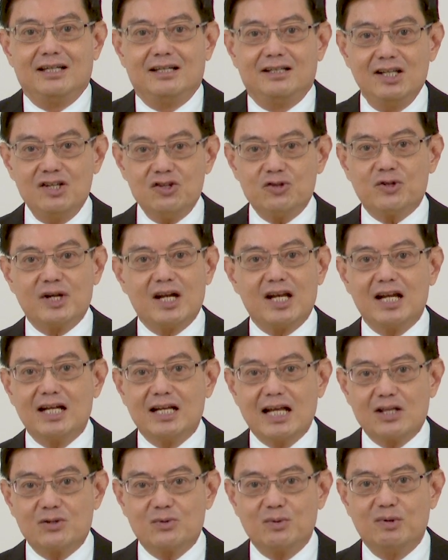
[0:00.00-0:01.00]
This trading
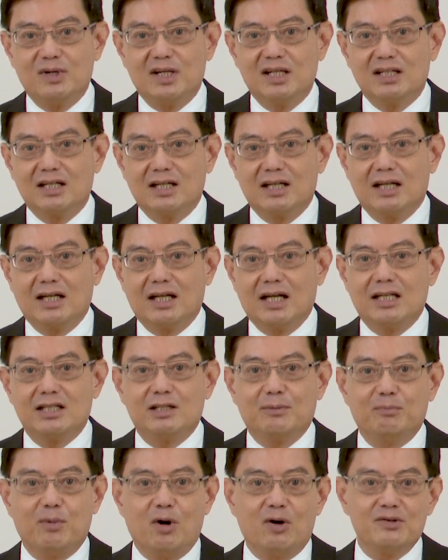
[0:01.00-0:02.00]
network and
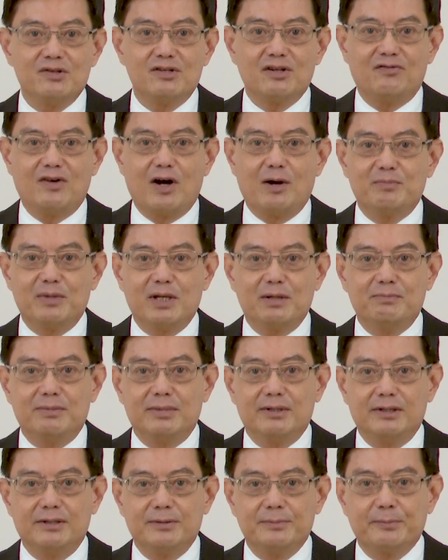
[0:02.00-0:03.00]
the bonds of our
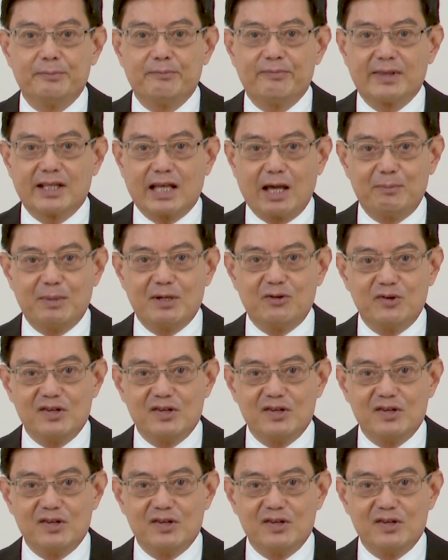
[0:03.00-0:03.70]
people have been